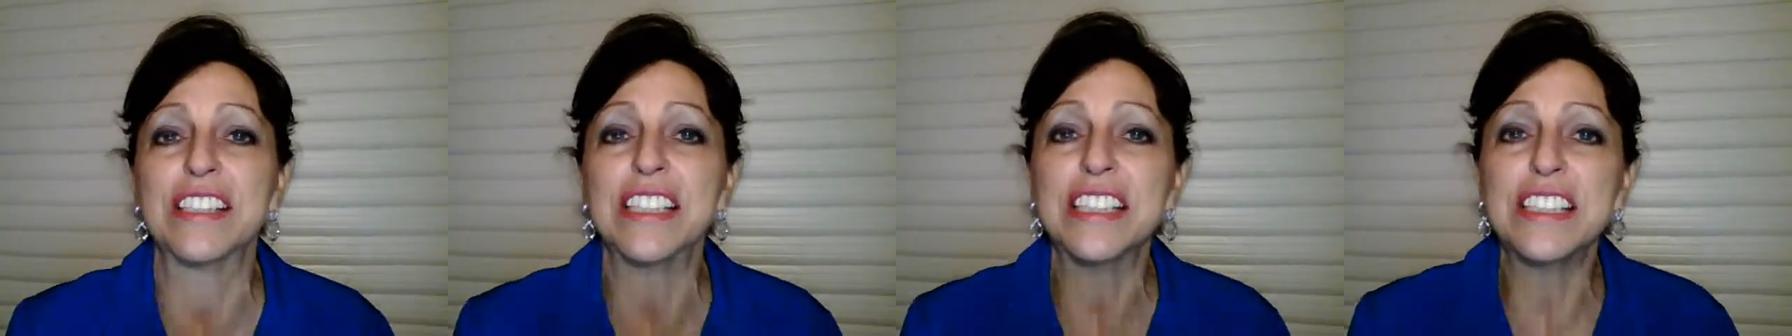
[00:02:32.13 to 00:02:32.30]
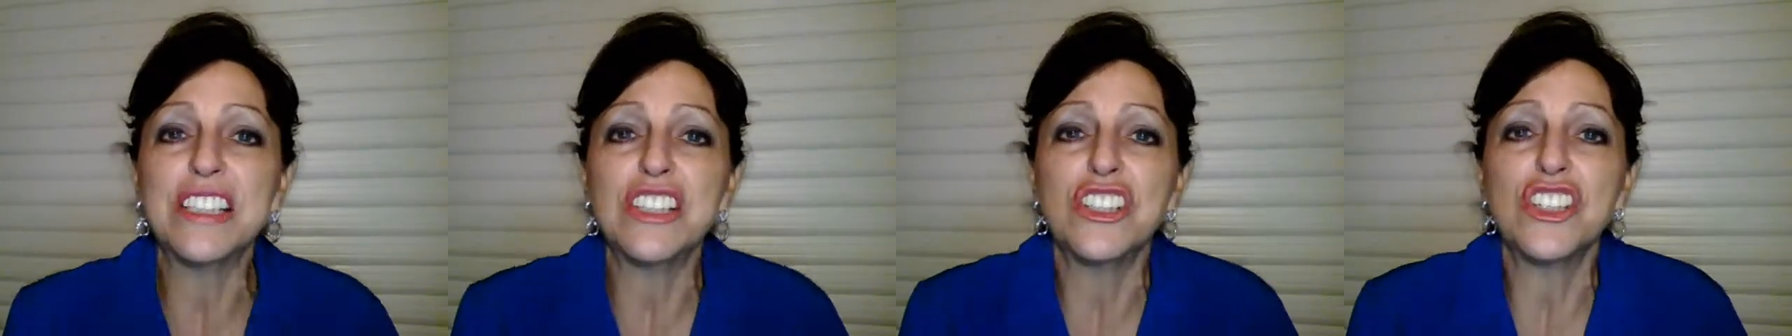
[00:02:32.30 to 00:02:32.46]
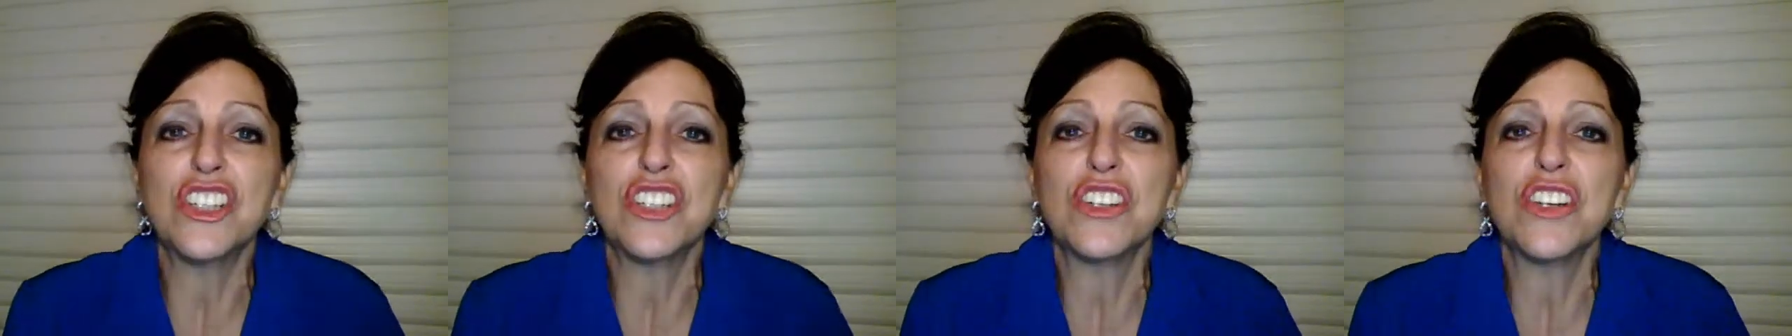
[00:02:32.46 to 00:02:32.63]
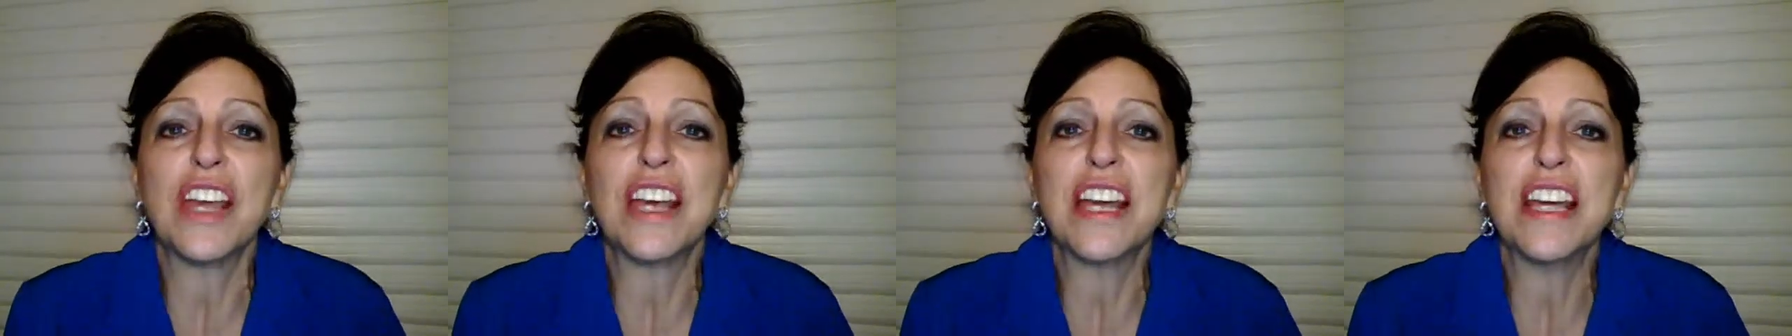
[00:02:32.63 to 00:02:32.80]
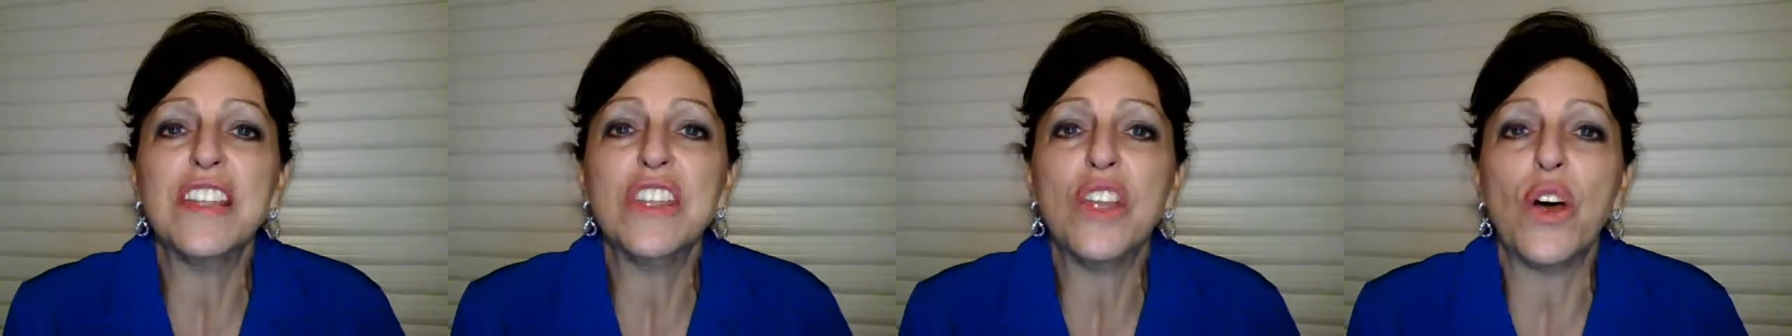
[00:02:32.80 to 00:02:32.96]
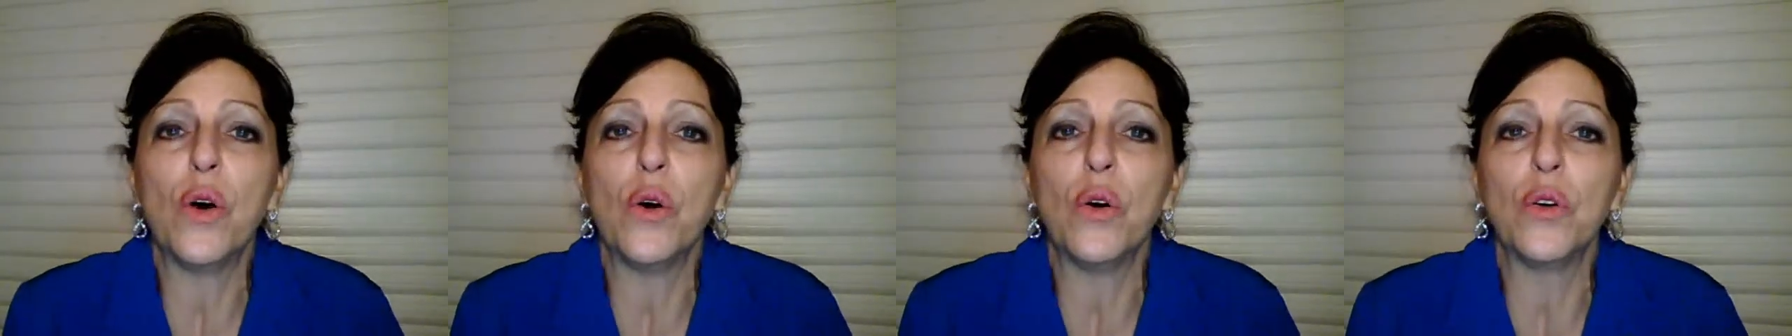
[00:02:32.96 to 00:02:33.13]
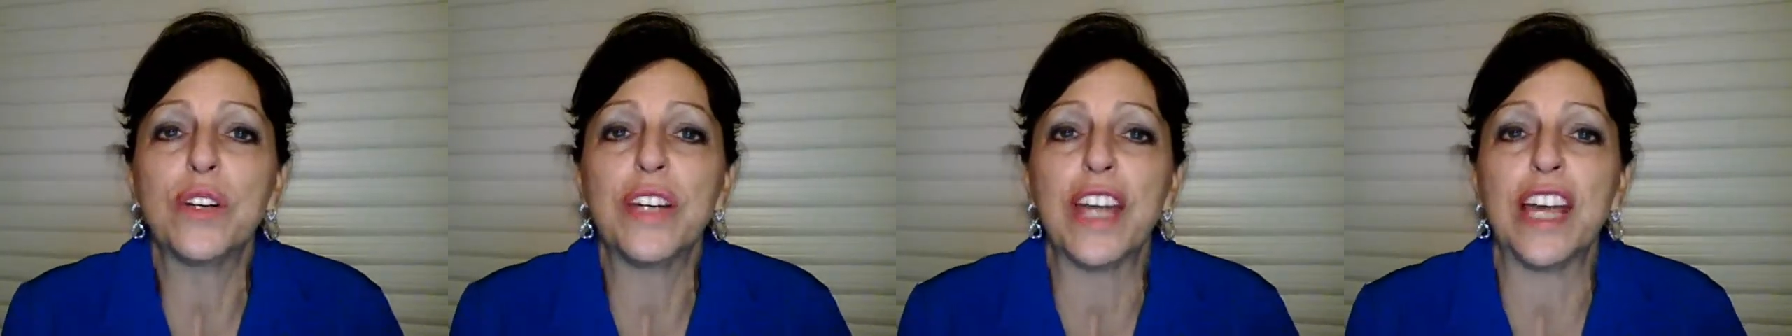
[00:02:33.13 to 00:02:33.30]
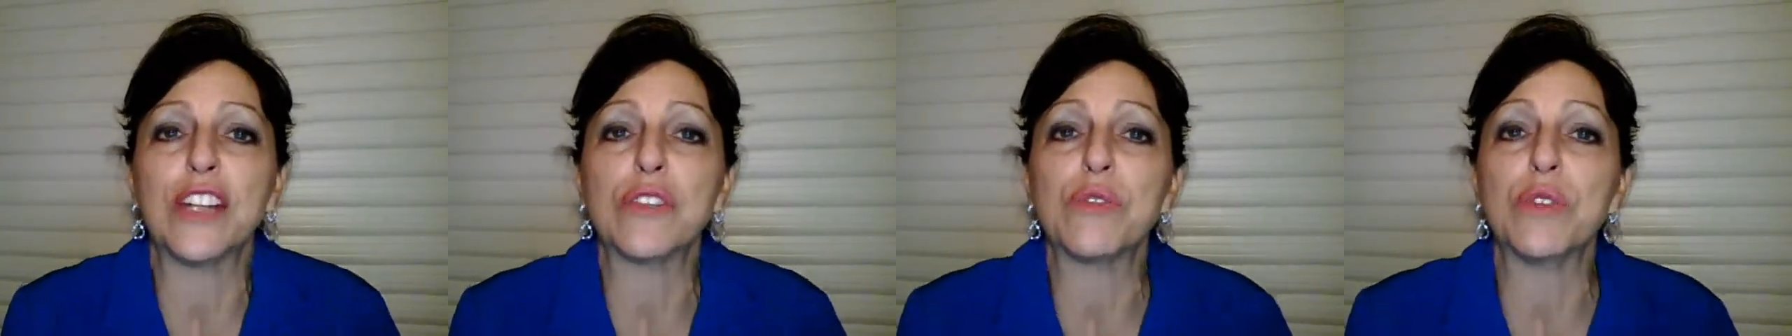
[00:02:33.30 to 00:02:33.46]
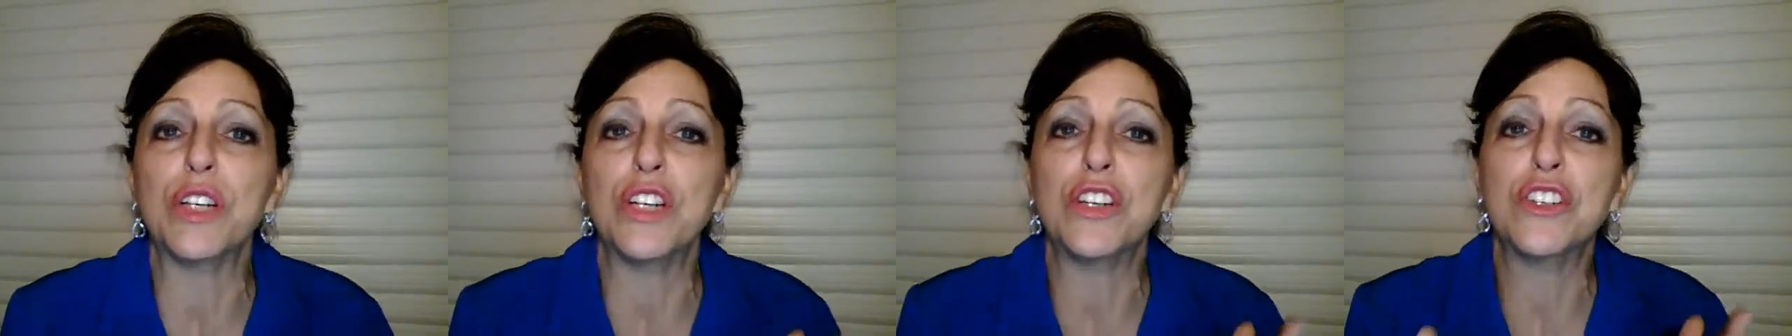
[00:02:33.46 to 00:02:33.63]
This is just like in the old
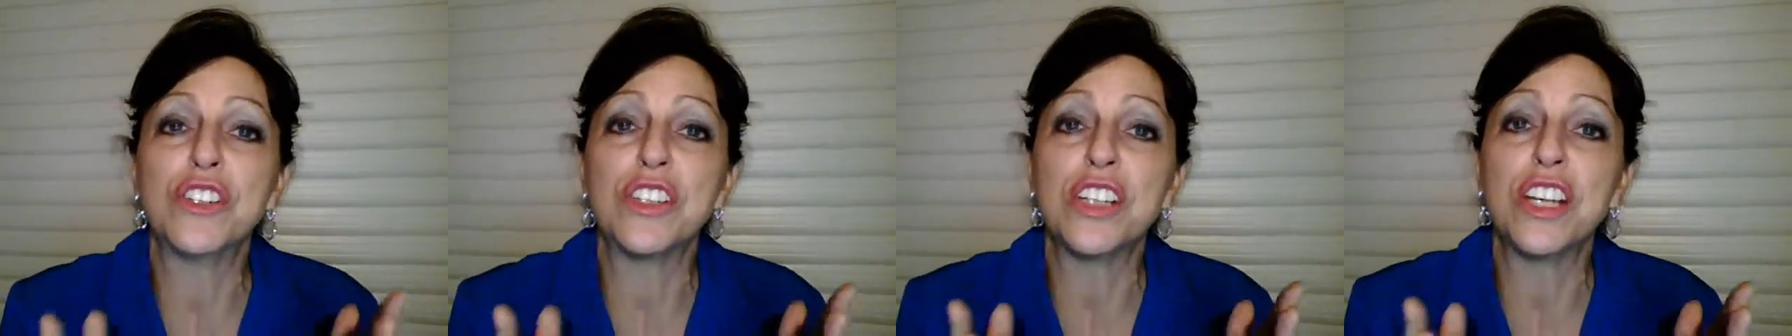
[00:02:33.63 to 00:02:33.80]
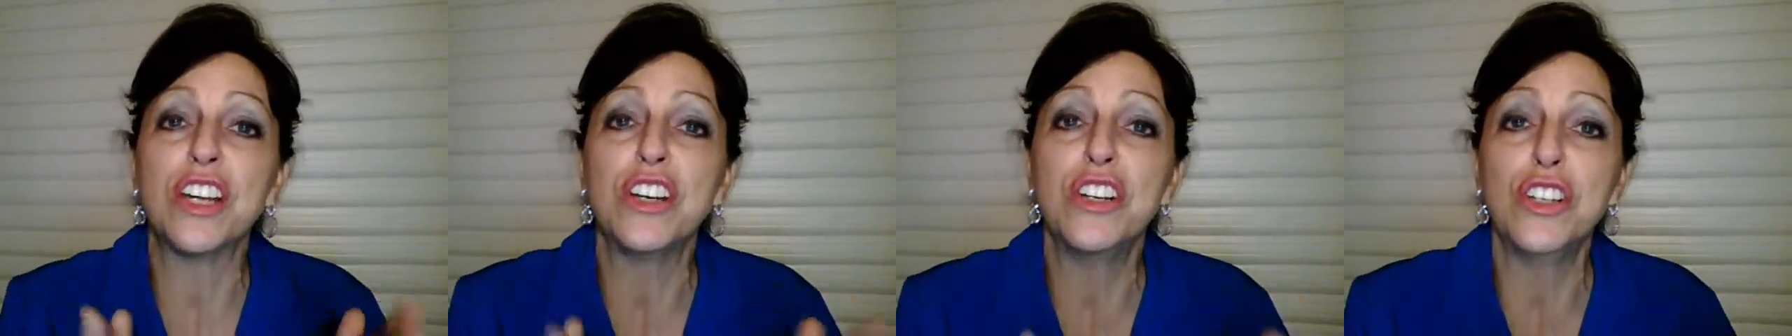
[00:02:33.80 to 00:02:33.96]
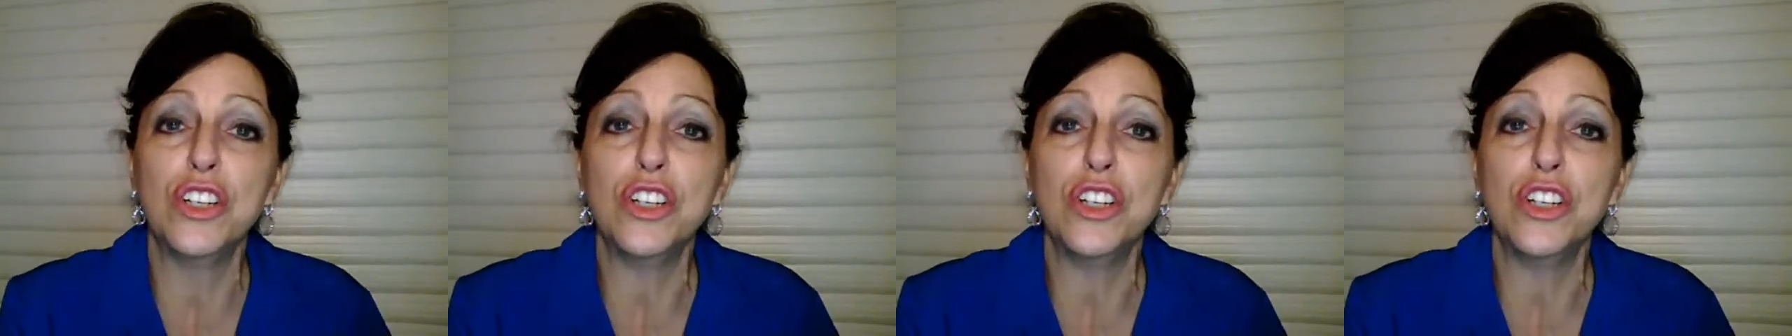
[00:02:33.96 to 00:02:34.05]
days when you'd see a